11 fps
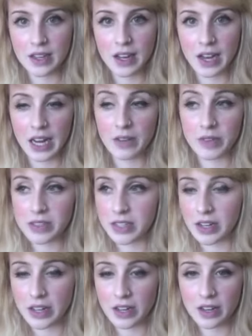And it feels
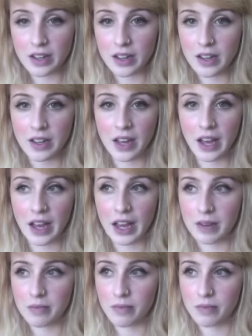good.
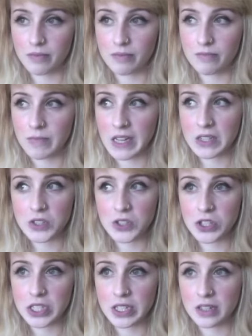And I
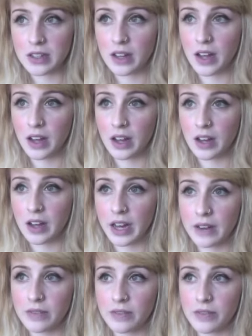usually
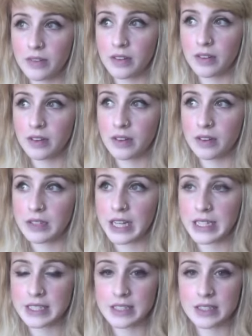have
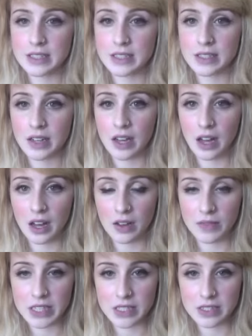less
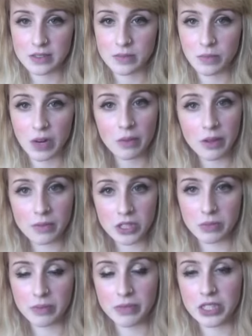face problems or
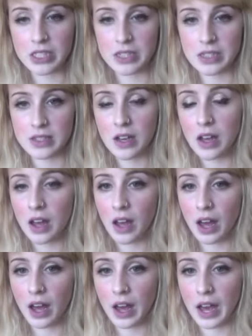blemishes
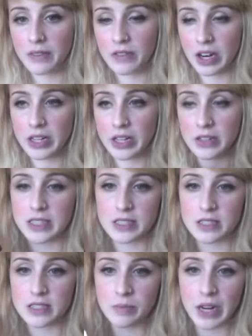after I use these.
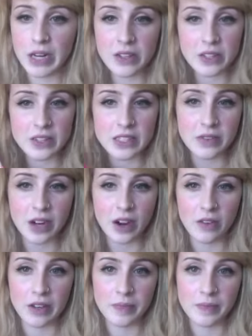But I don't use these very often.